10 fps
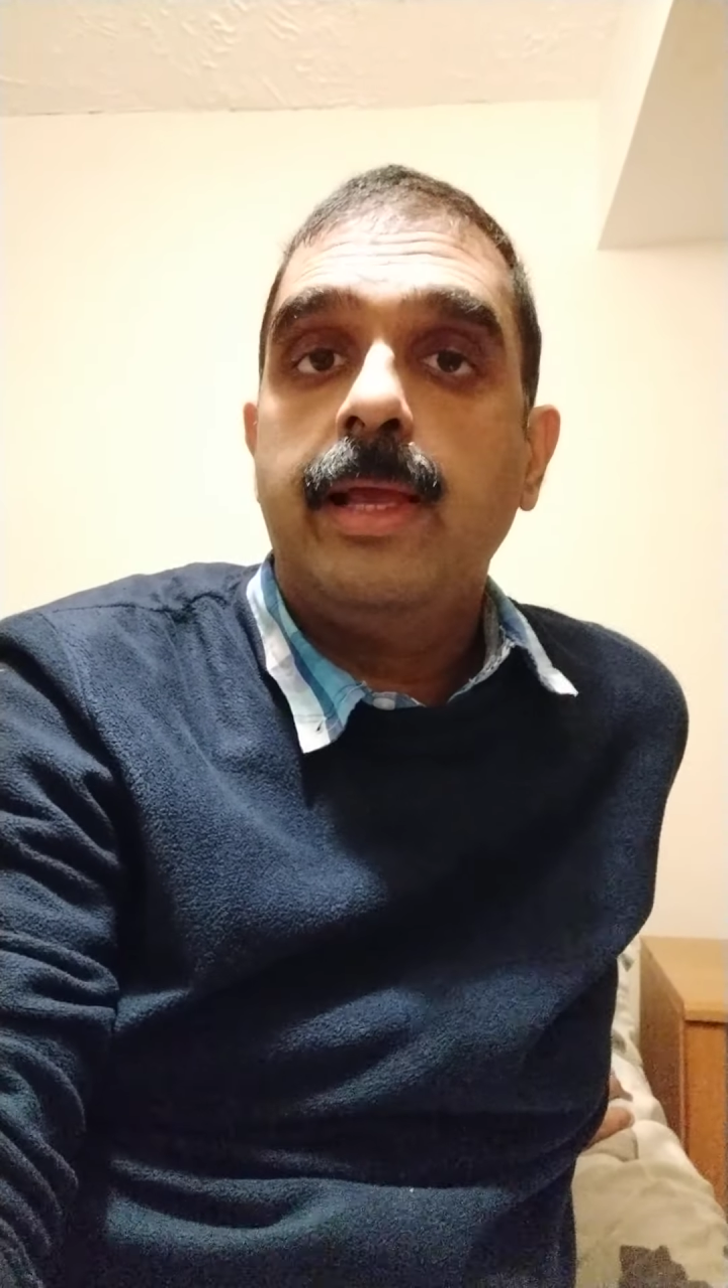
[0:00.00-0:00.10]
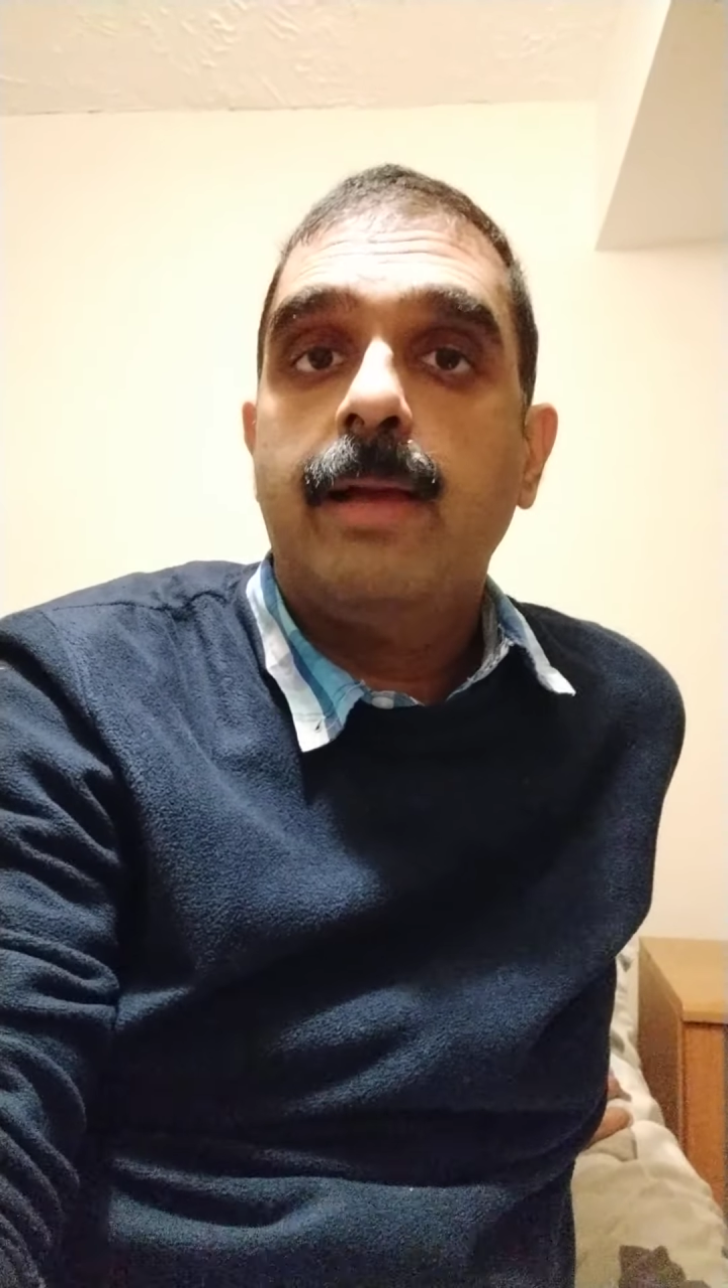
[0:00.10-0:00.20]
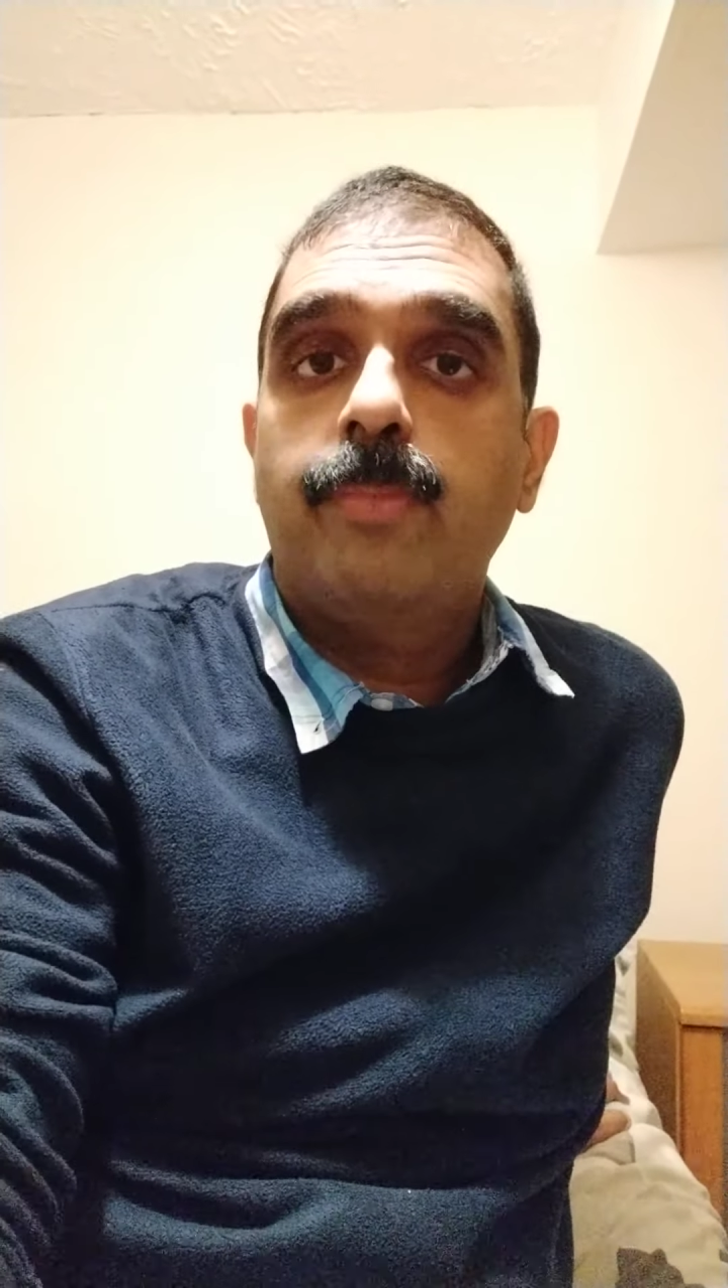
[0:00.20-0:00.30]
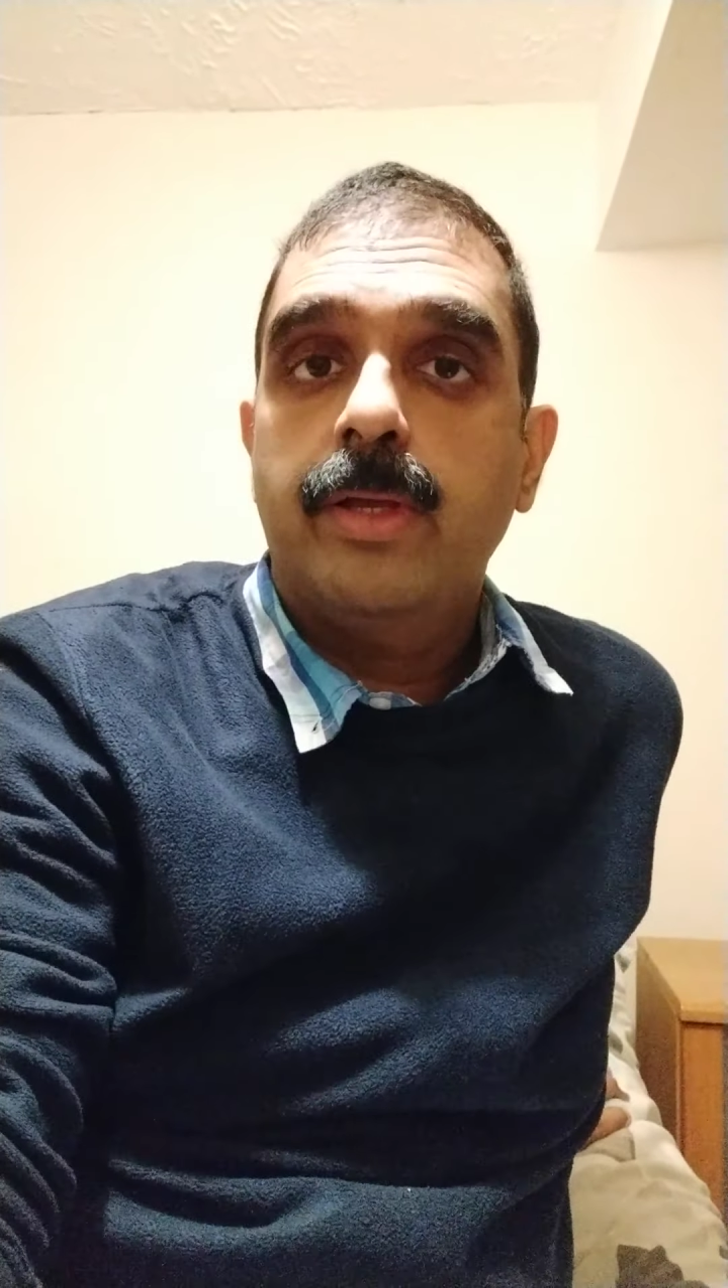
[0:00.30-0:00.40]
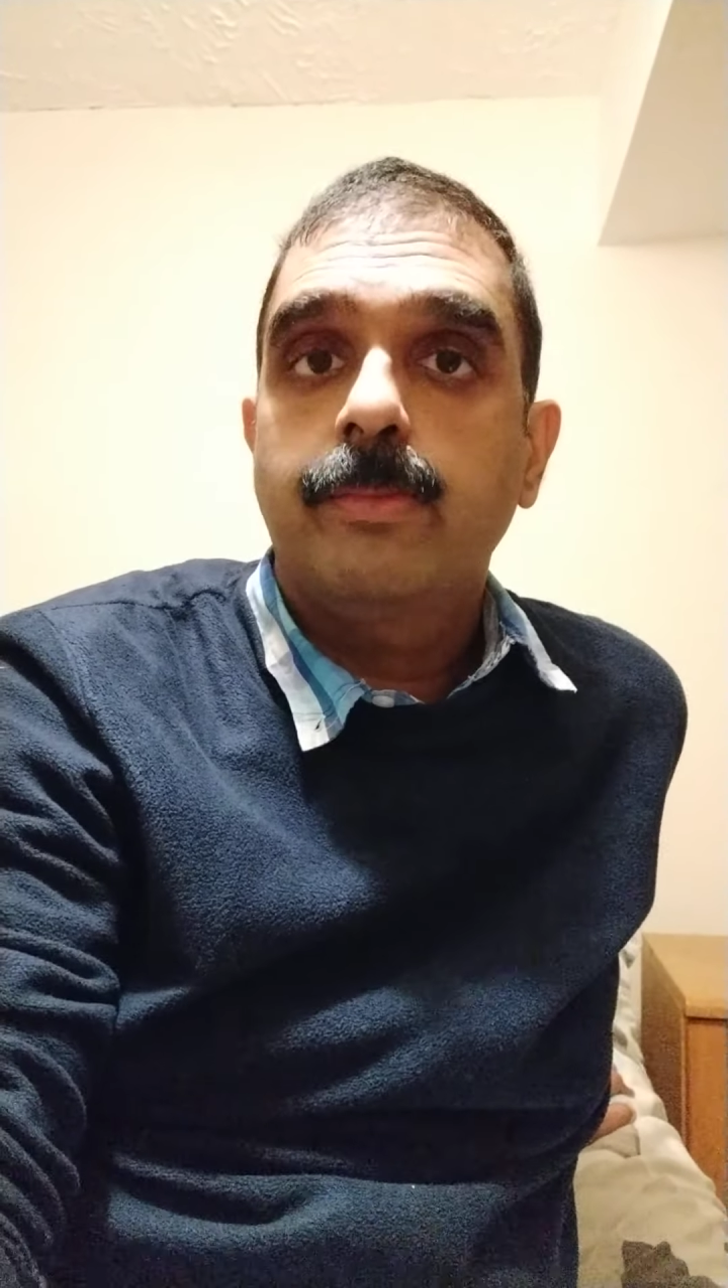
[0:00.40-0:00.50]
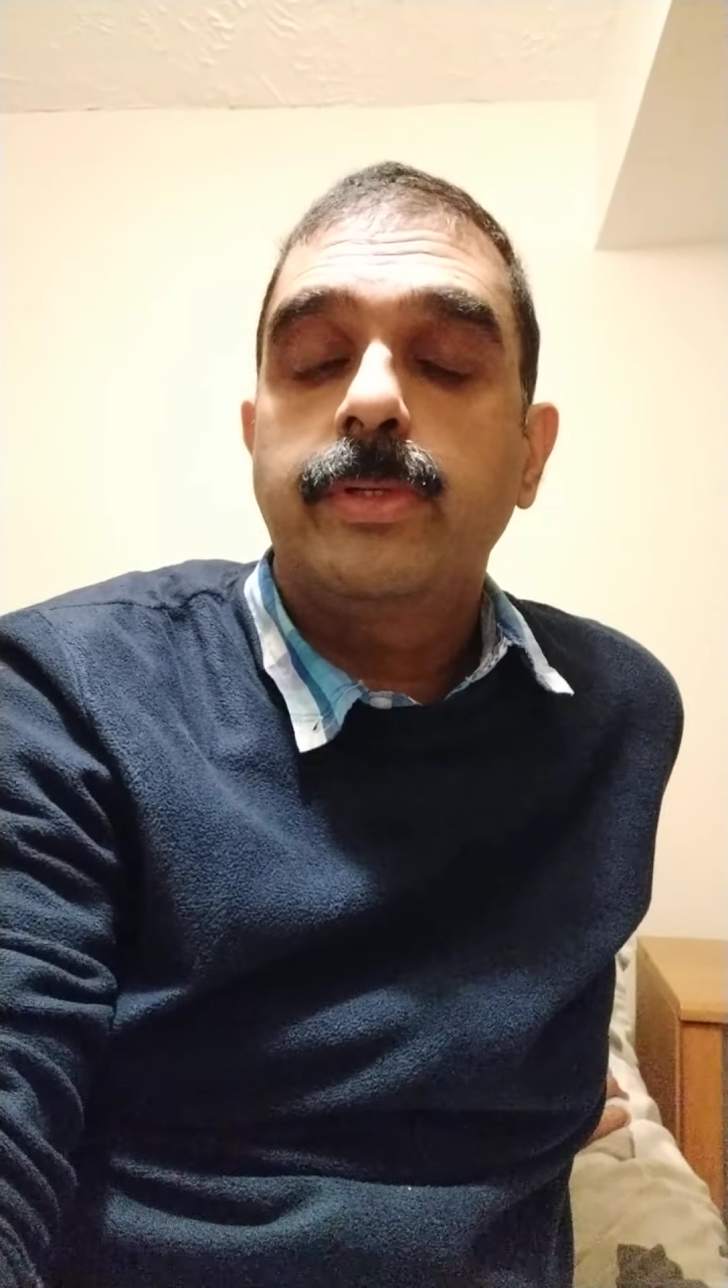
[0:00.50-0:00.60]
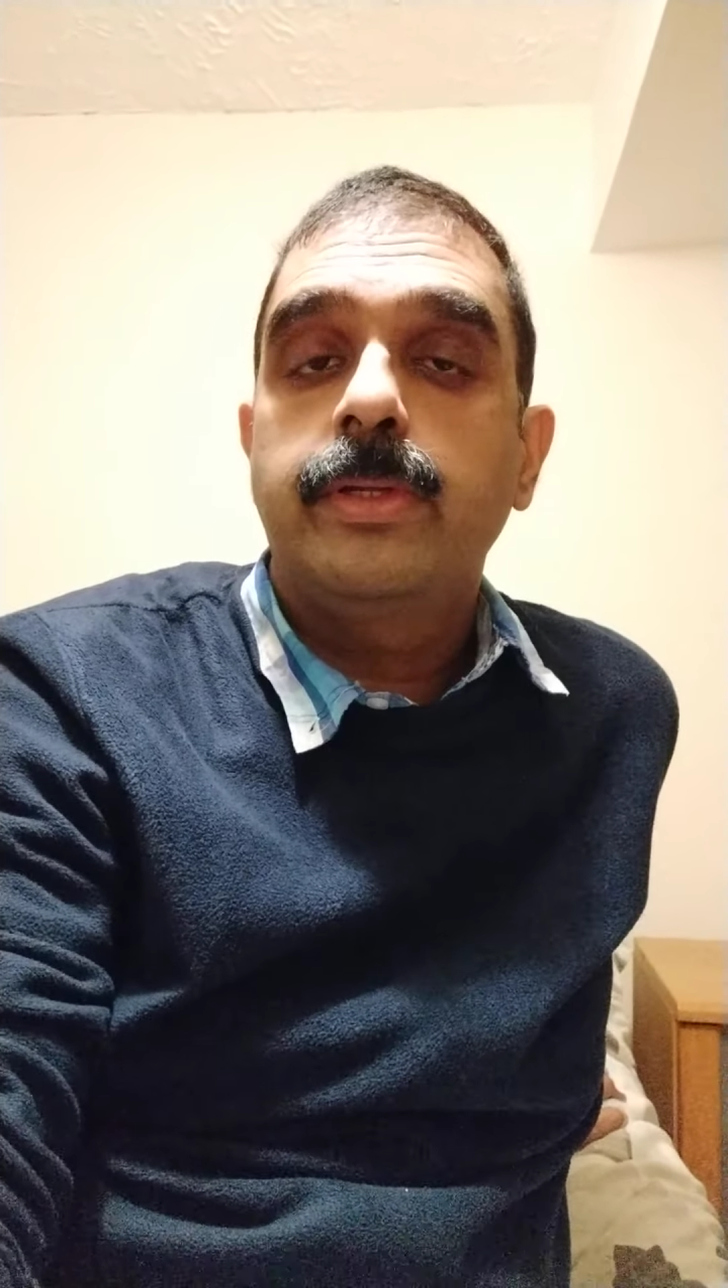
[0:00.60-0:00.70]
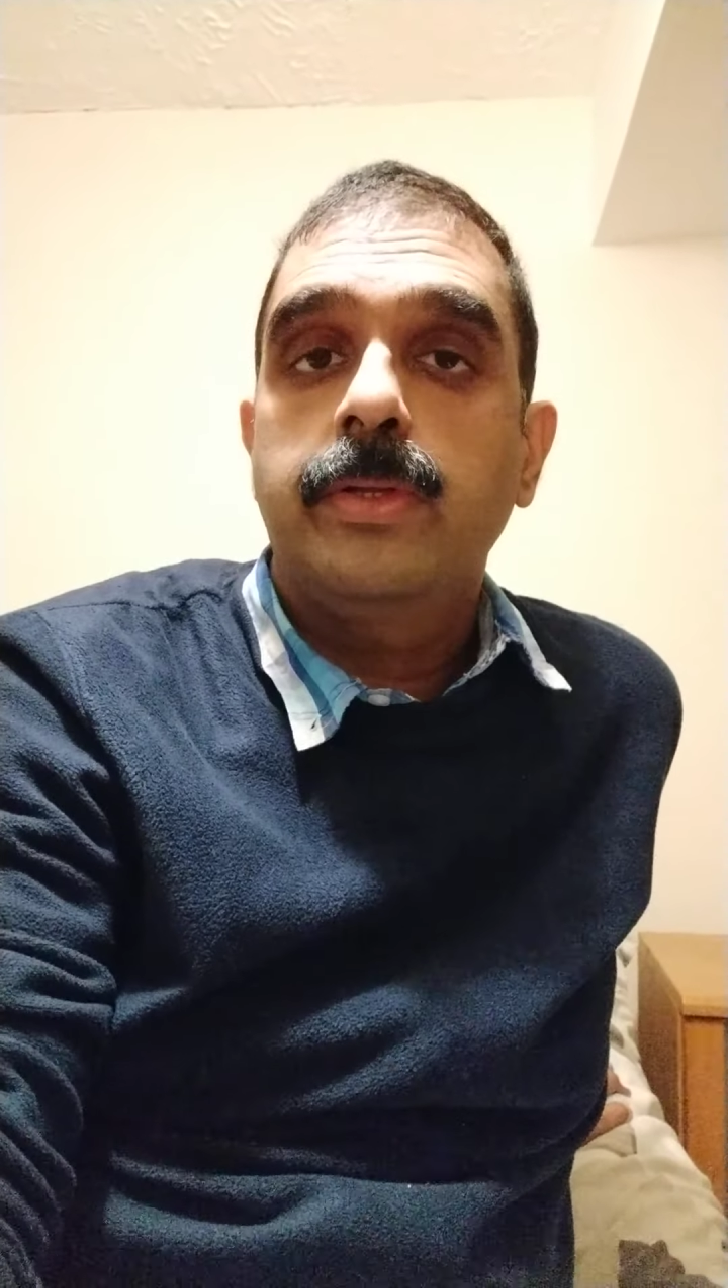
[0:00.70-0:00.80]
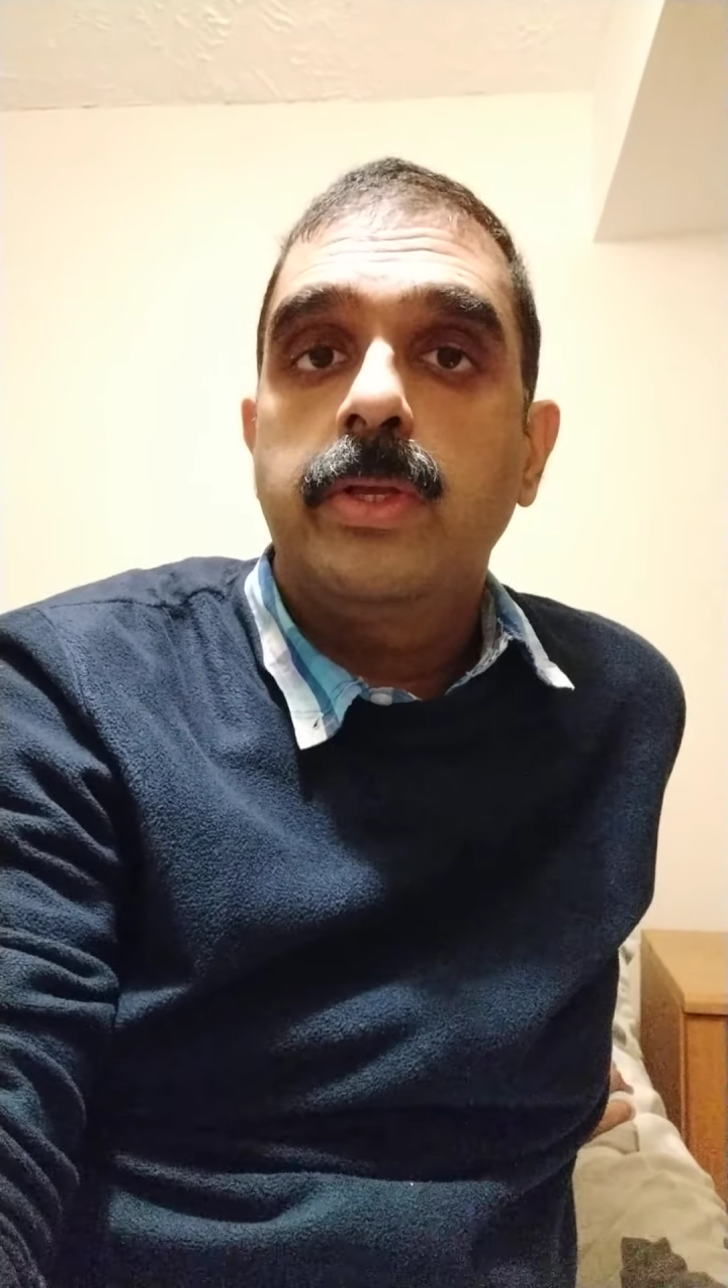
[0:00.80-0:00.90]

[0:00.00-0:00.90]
applicable